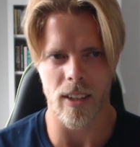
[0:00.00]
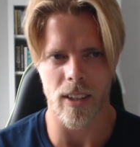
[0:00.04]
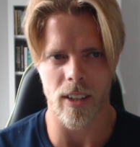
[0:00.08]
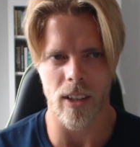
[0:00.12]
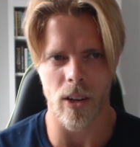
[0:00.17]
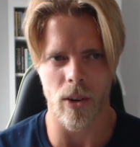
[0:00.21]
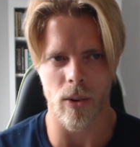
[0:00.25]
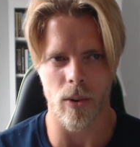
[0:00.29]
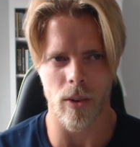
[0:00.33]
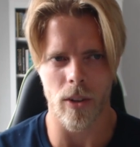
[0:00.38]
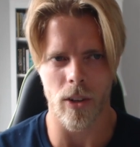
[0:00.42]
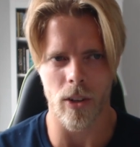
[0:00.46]

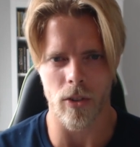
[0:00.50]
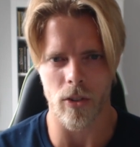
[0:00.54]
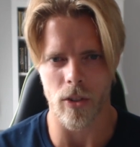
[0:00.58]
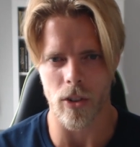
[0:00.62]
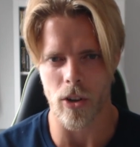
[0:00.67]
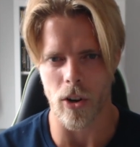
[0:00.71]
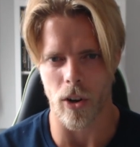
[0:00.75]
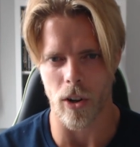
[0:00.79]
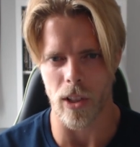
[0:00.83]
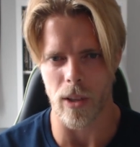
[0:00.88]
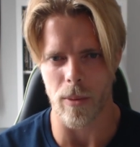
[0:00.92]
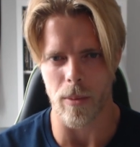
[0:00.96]
You know, we used to
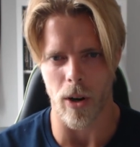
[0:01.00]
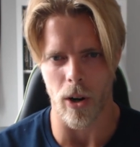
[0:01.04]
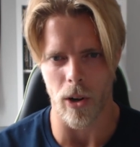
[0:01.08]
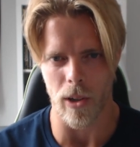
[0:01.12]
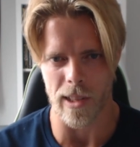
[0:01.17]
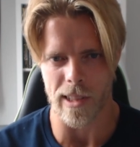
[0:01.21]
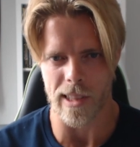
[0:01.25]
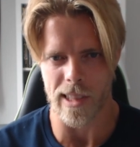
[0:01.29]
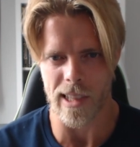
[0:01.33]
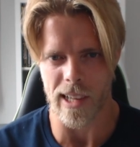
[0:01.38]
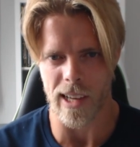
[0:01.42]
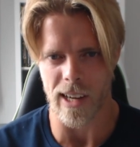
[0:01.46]
call them
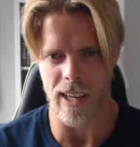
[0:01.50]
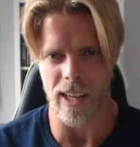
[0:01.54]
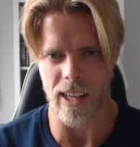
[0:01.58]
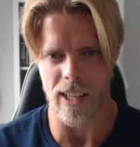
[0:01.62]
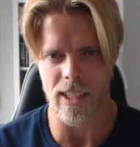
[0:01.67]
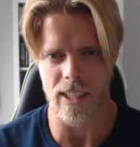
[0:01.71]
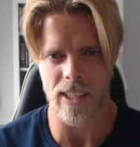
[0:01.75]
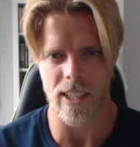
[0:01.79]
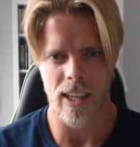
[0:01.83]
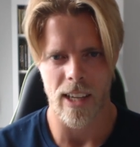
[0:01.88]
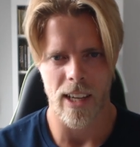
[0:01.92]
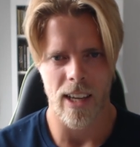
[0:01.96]

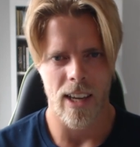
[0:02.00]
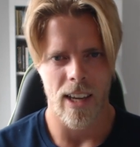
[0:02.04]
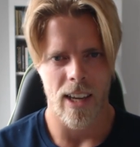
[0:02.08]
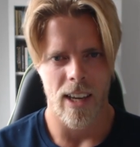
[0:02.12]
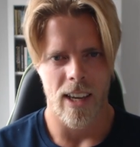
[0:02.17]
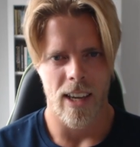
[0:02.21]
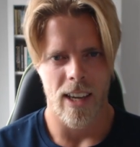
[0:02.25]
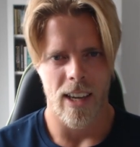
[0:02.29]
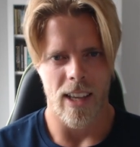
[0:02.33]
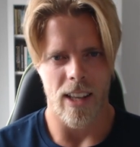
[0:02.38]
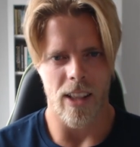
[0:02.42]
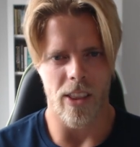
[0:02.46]
alt-light,
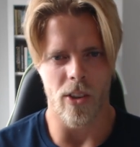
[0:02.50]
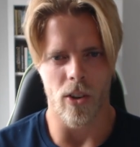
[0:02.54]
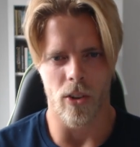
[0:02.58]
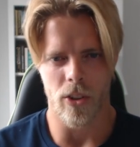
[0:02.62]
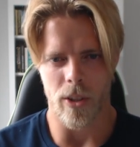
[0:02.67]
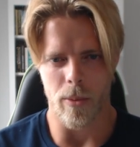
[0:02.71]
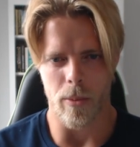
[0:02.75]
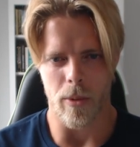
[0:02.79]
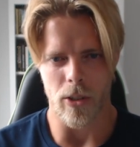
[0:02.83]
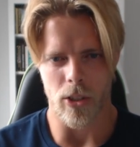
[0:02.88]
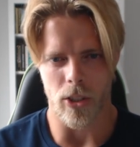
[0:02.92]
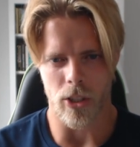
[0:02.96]
not
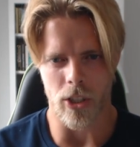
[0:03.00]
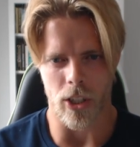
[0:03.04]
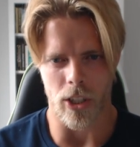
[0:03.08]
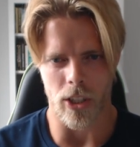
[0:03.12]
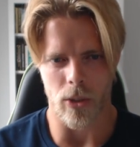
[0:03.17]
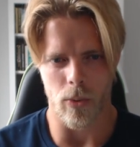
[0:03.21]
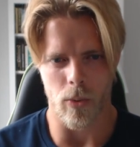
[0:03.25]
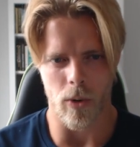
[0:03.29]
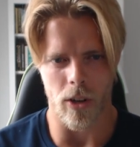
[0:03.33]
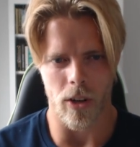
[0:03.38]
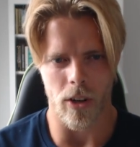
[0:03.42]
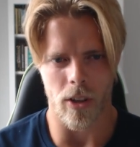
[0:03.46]
the most
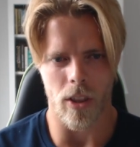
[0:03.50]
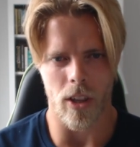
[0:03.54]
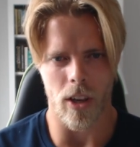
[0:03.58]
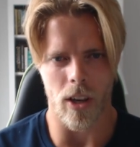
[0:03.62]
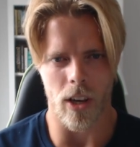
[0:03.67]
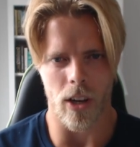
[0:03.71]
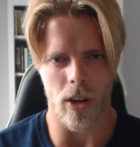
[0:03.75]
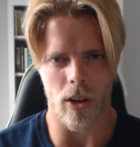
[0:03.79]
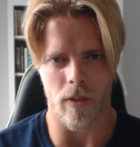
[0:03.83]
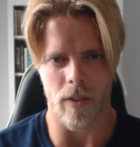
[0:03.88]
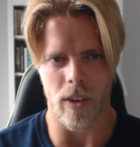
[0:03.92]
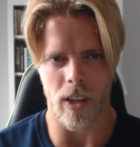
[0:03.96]

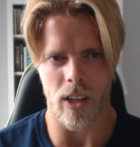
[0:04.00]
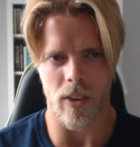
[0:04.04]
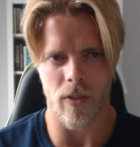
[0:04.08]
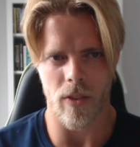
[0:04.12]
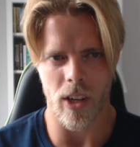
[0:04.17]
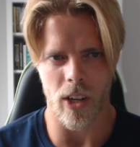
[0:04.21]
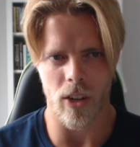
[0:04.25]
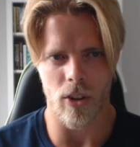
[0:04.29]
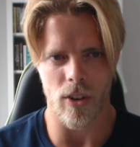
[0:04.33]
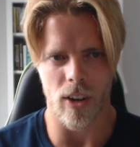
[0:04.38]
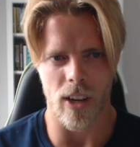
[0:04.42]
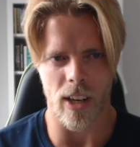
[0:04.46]
trustworthy of
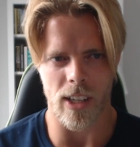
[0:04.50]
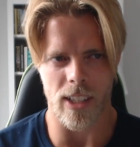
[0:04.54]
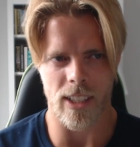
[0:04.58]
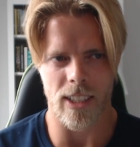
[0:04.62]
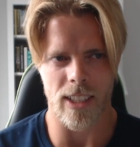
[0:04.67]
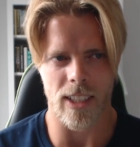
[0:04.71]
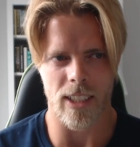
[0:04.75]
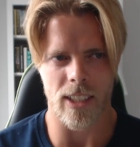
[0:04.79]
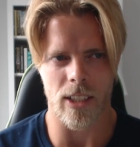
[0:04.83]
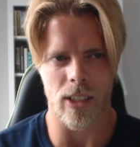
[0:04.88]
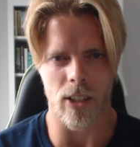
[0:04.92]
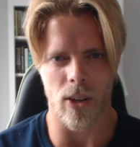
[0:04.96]
individuals,
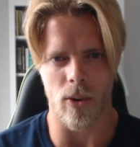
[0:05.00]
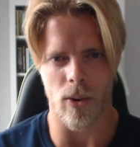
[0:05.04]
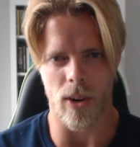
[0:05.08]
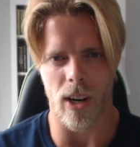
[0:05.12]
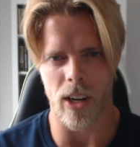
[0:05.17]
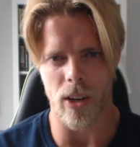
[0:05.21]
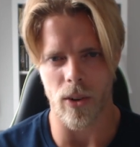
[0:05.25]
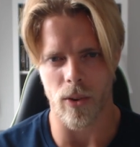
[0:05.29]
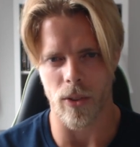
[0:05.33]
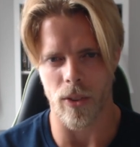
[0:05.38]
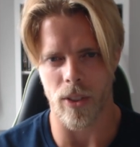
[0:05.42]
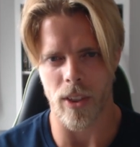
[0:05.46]
so
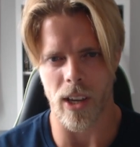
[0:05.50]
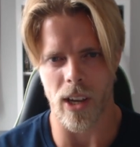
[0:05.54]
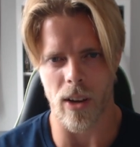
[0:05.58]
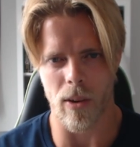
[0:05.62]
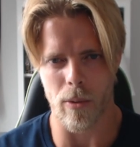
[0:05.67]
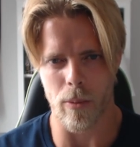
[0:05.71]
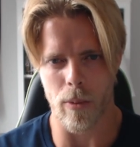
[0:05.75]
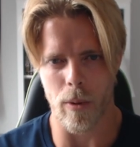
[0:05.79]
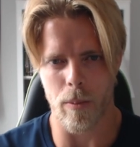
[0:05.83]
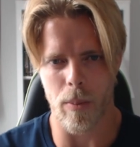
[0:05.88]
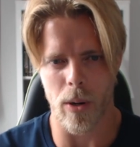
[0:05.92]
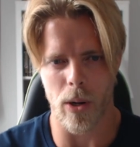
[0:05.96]
I don't think
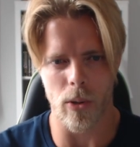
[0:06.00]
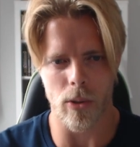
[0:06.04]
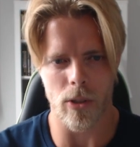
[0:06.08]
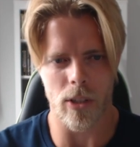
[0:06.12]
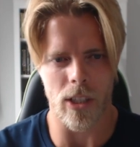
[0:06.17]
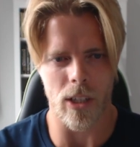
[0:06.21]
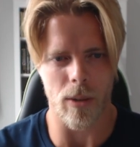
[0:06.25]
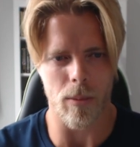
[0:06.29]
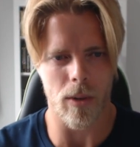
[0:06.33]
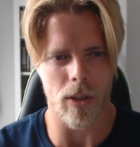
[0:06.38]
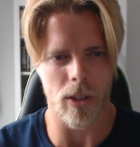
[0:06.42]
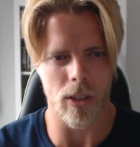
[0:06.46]
I'll be
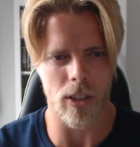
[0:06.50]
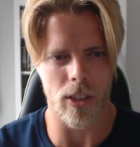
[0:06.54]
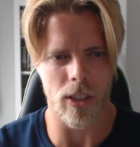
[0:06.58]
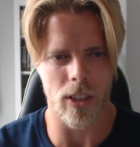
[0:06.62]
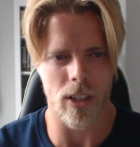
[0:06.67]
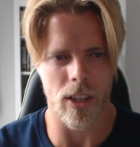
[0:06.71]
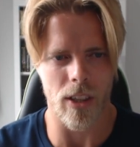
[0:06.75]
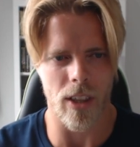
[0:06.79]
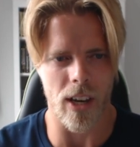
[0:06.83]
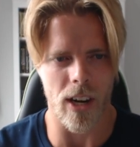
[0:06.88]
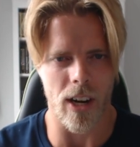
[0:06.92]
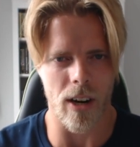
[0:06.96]
posting
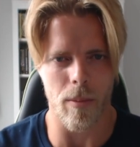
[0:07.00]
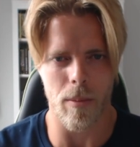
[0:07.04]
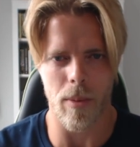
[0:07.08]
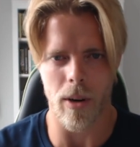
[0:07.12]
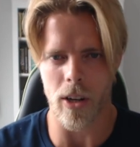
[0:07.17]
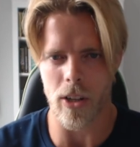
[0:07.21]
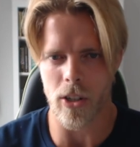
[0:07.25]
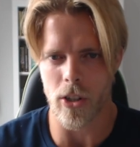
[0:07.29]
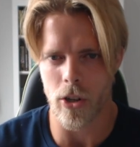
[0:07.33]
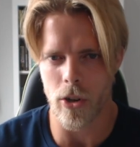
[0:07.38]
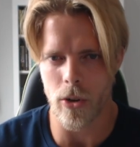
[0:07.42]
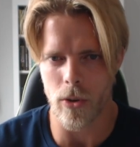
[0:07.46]
much there.
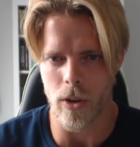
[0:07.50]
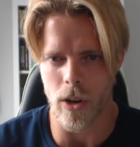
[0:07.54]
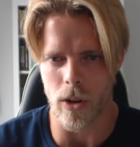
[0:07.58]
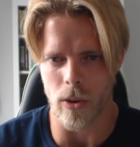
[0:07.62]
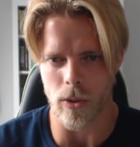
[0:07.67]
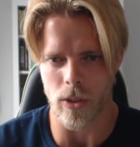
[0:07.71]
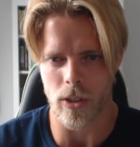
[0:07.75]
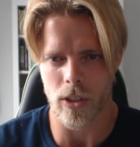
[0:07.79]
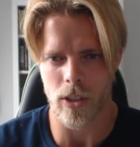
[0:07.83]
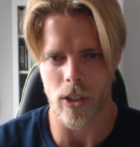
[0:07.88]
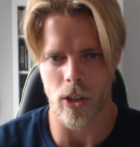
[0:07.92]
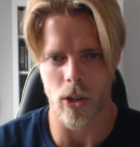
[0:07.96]
But who
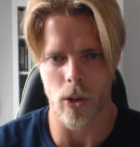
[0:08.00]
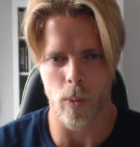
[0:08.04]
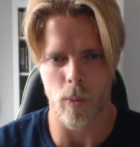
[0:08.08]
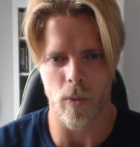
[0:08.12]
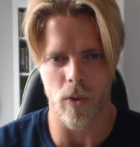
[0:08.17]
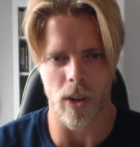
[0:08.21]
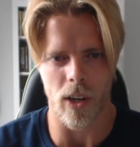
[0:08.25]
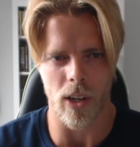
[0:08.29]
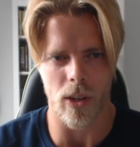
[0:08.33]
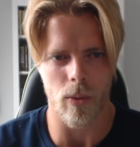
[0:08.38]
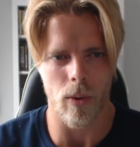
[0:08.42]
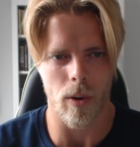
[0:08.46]
knows?
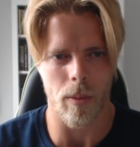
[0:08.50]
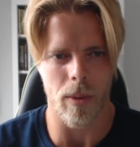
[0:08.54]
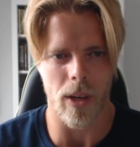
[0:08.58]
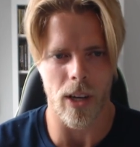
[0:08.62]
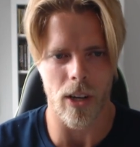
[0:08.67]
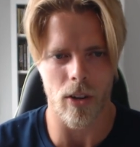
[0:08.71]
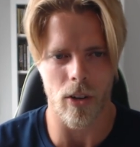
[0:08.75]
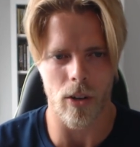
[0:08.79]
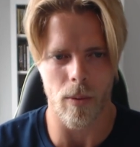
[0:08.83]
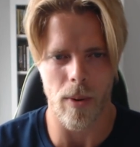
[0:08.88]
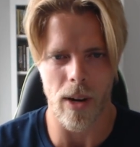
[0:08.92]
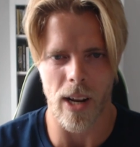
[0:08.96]
Hopefully, it will be a
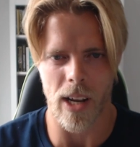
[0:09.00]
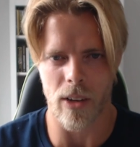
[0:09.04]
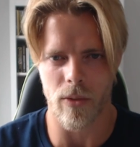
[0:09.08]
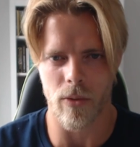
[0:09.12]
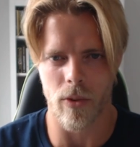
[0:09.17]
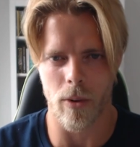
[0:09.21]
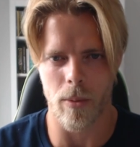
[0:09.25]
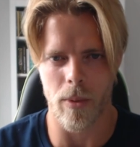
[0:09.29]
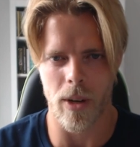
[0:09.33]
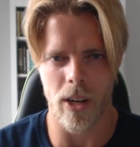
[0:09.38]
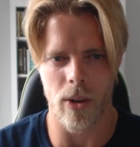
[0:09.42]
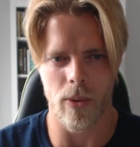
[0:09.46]
good
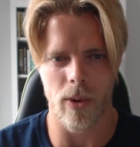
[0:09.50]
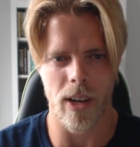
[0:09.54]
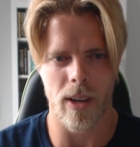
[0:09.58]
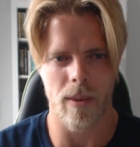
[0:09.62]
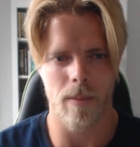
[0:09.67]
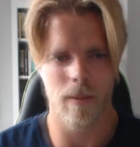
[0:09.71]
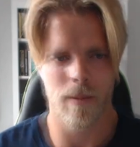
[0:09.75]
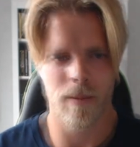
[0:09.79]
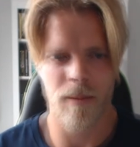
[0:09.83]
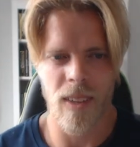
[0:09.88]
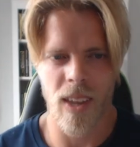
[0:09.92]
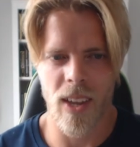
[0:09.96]
platform anyway.